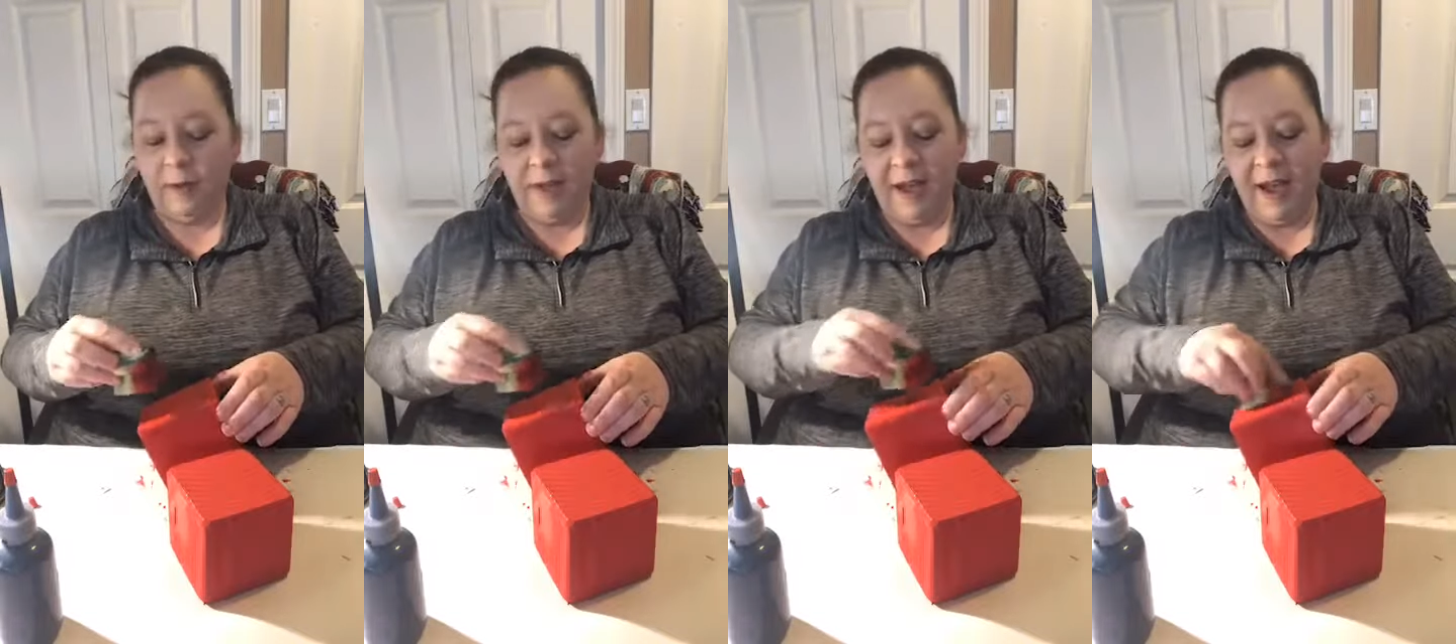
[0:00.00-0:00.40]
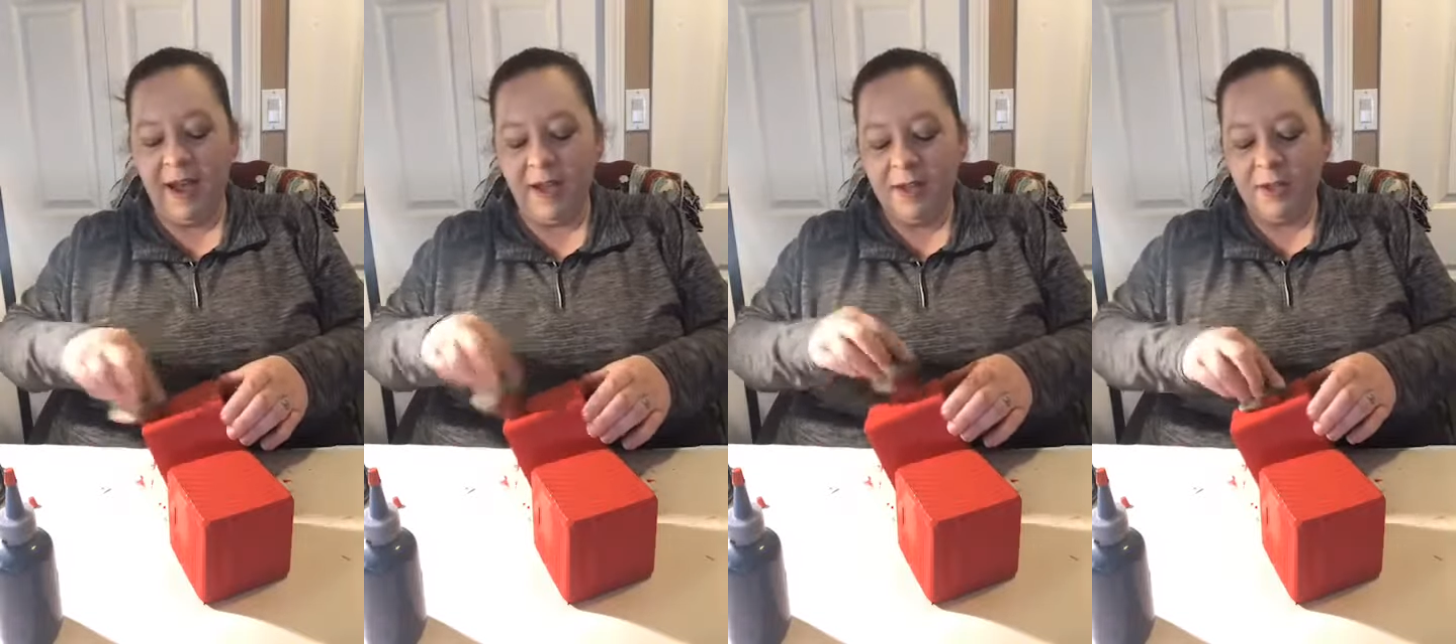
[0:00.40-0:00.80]

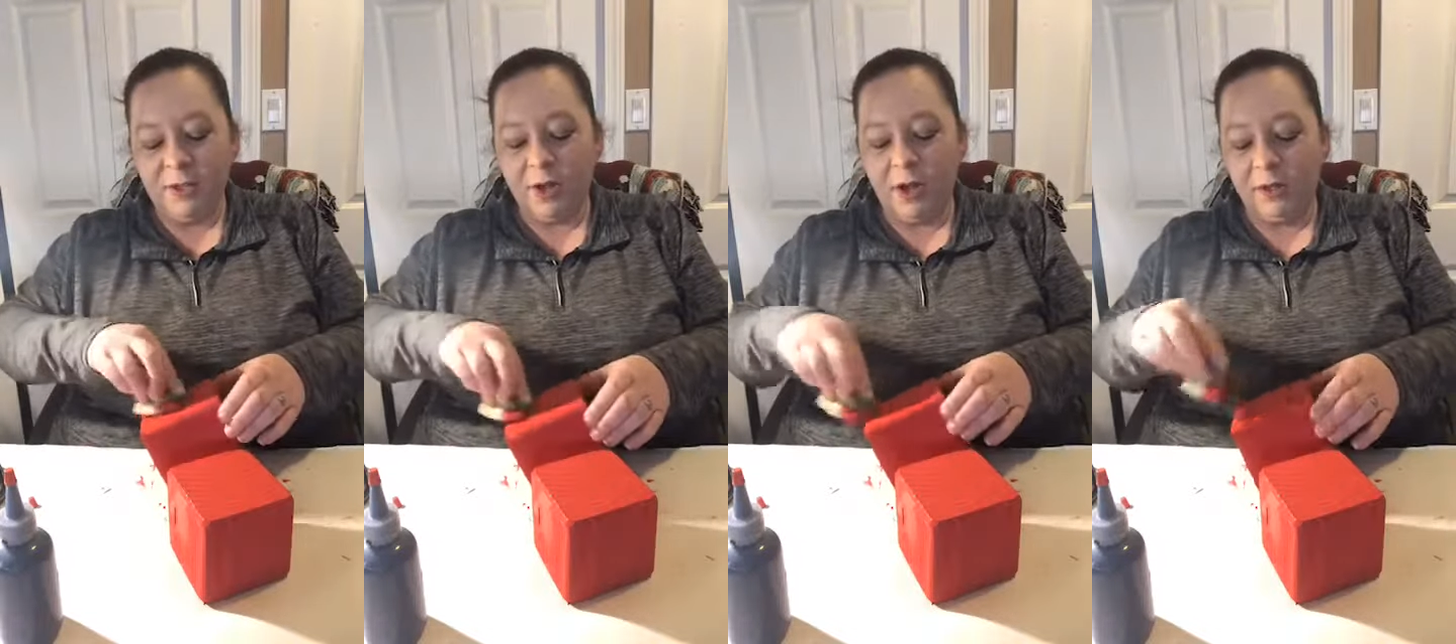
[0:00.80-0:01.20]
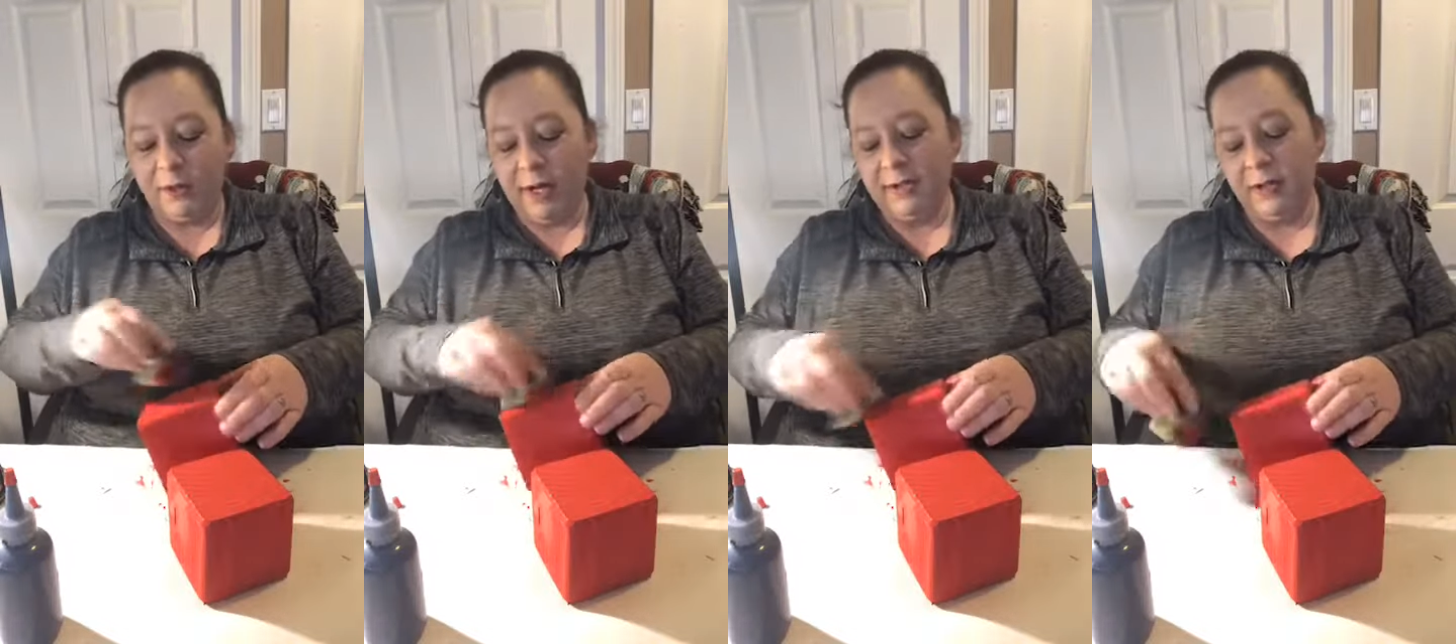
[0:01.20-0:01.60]
Ha, Dawn, you
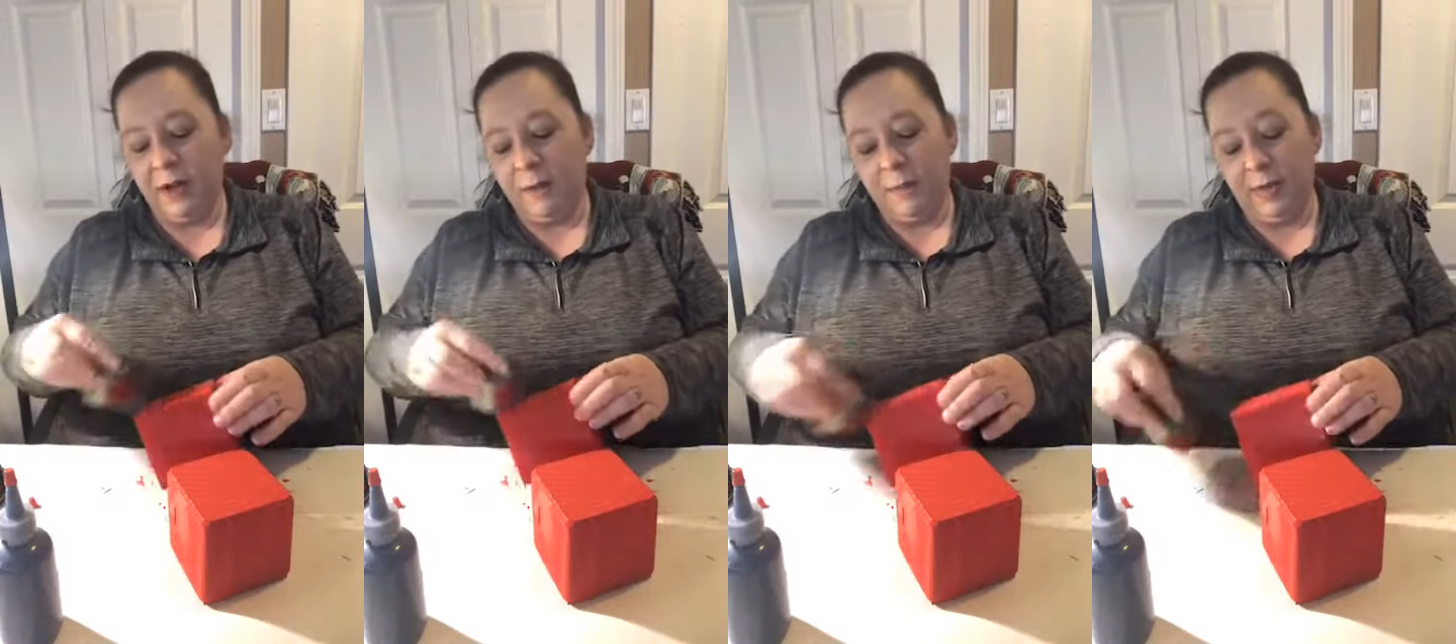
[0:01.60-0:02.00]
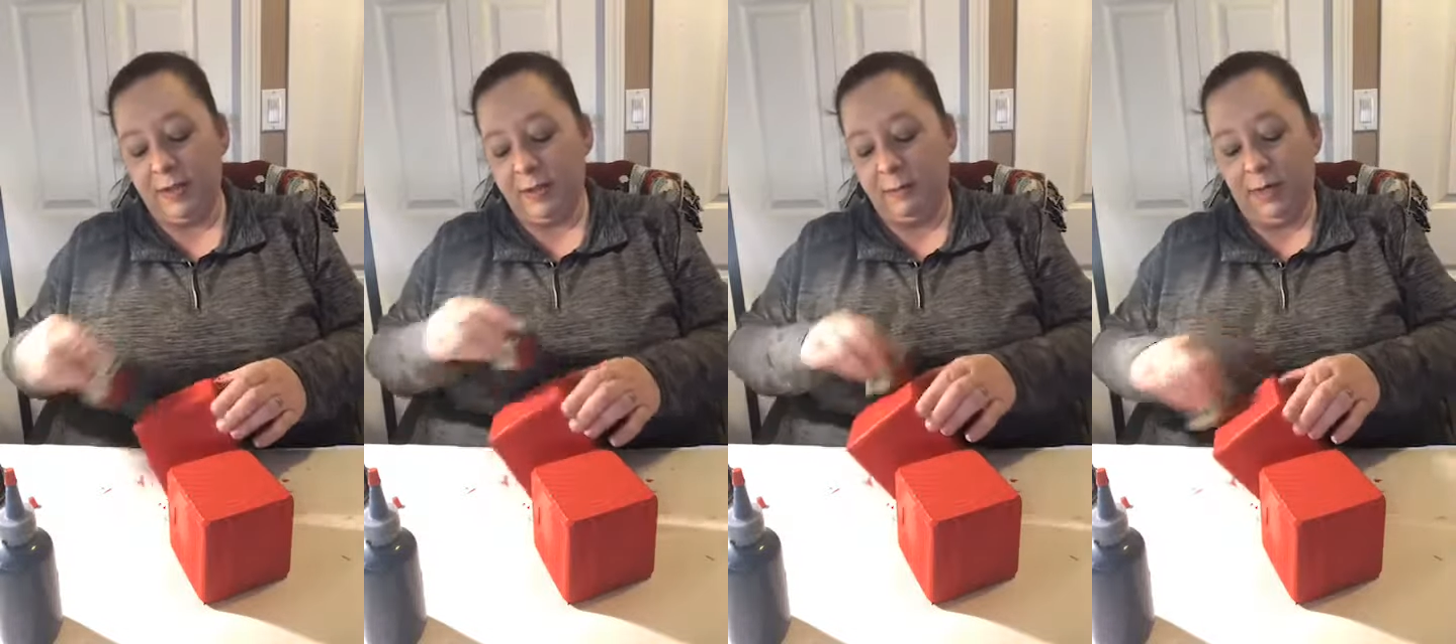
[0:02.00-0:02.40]
guys are company
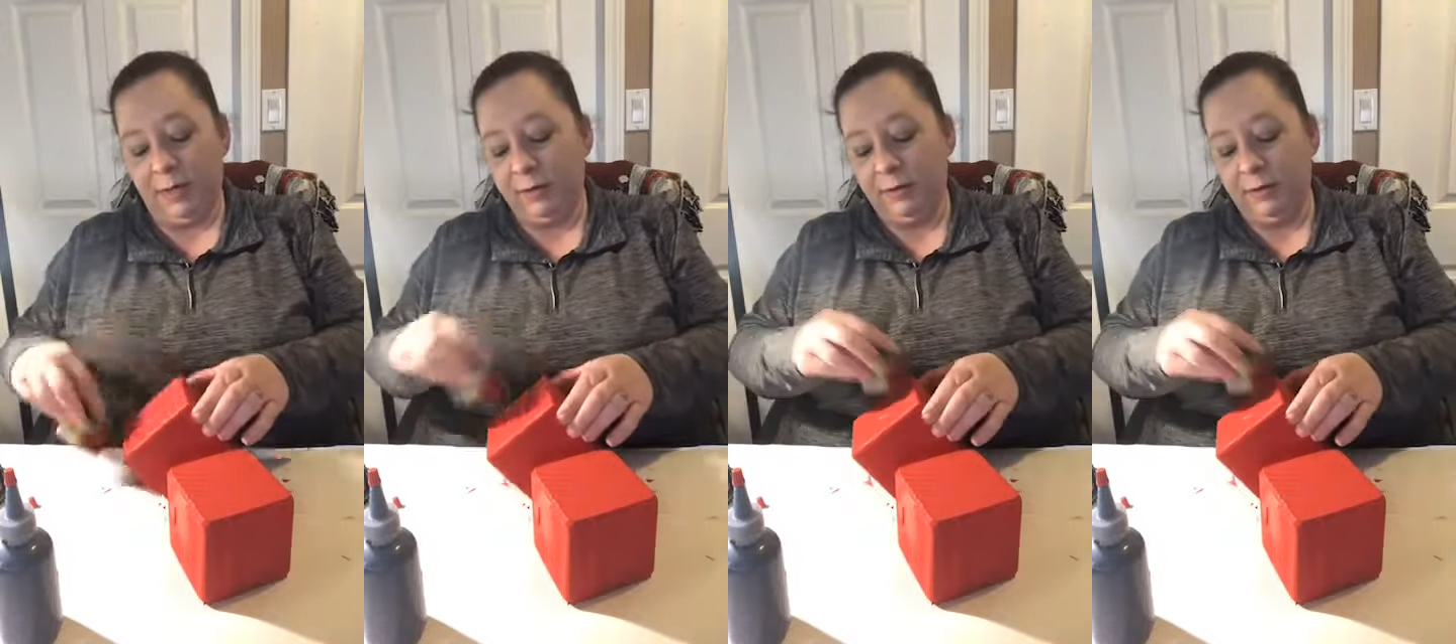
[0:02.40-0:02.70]
to me.